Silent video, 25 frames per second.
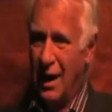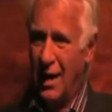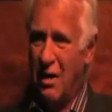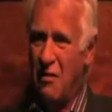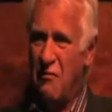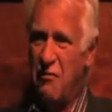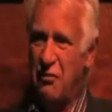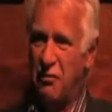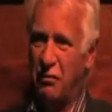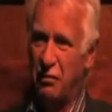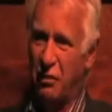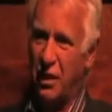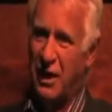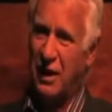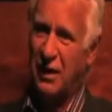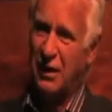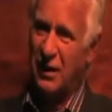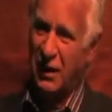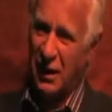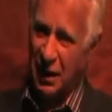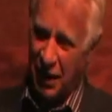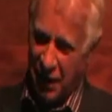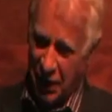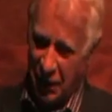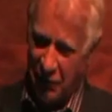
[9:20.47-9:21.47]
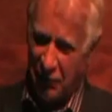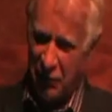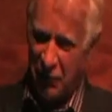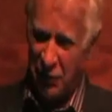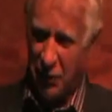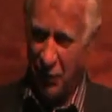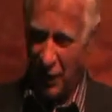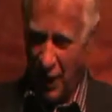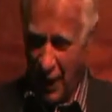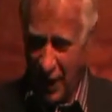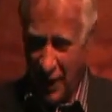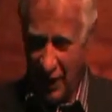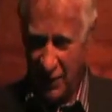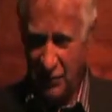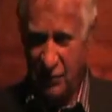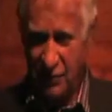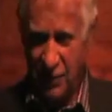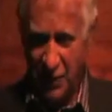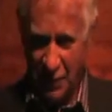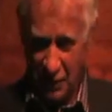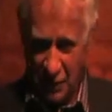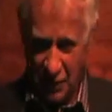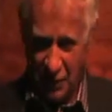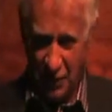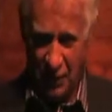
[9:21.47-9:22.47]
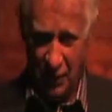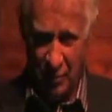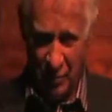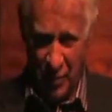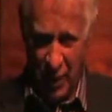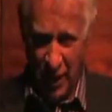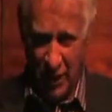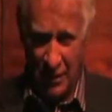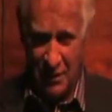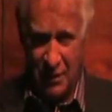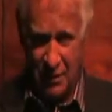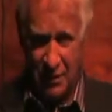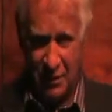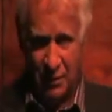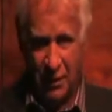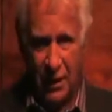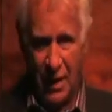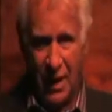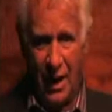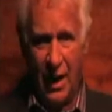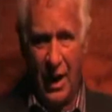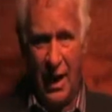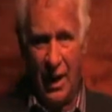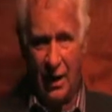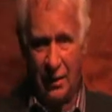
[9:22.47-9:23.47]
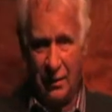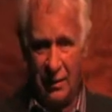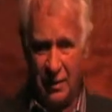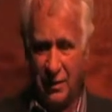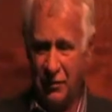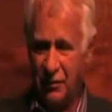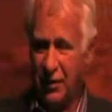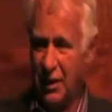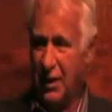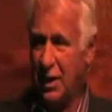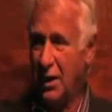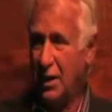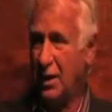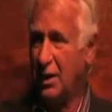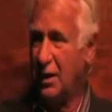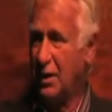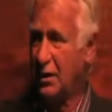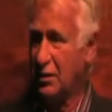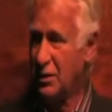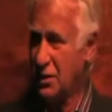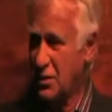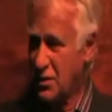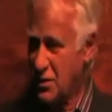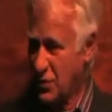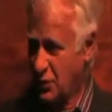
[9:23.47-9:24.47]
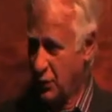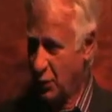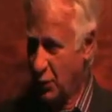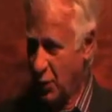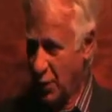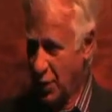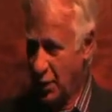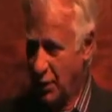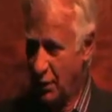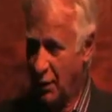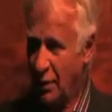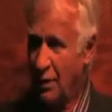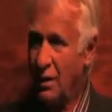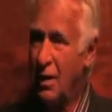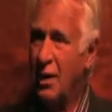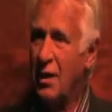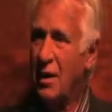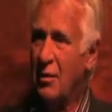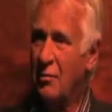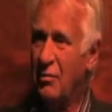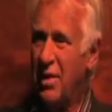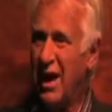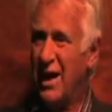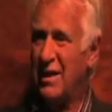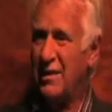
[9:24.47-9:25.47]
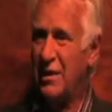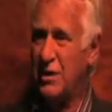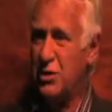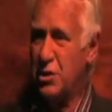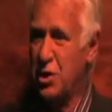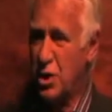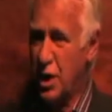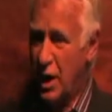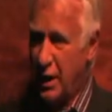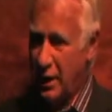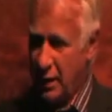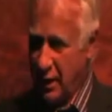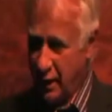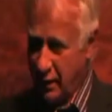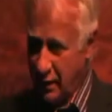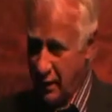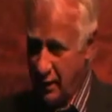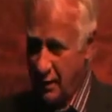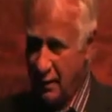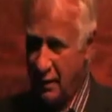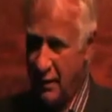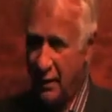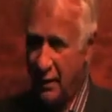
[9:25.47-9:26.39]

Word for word: friendly, if you like, fungal and bacteria activity in the soil, pathogenic